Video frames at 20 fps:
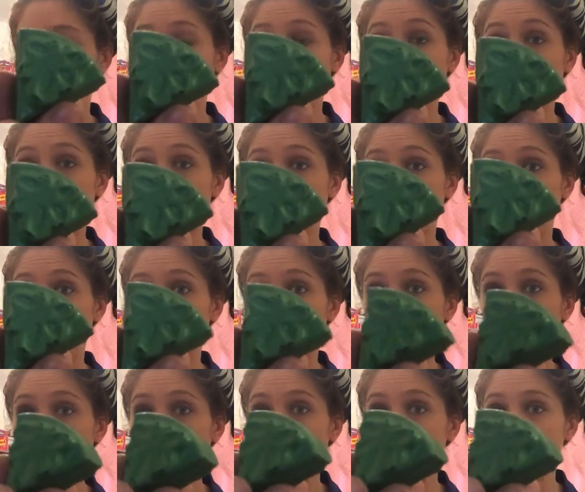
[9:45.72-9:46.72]
a four leaf
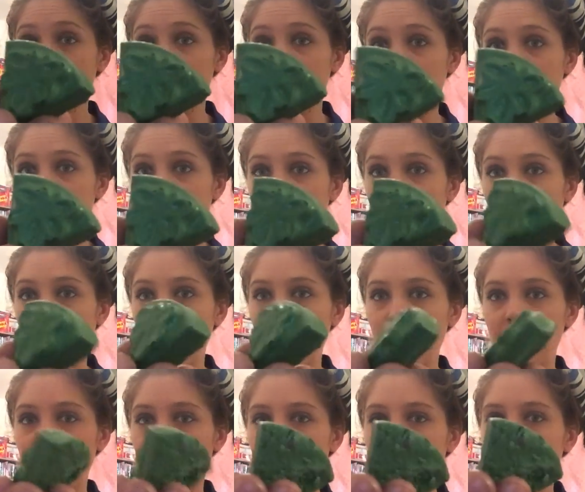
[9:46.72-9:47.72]
clover, should I say.
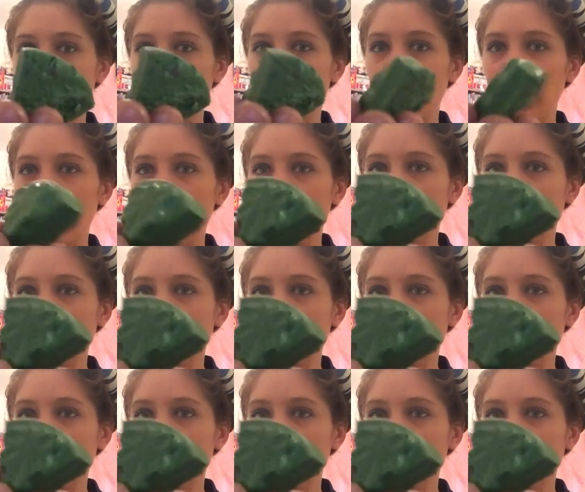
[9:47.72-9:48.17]
It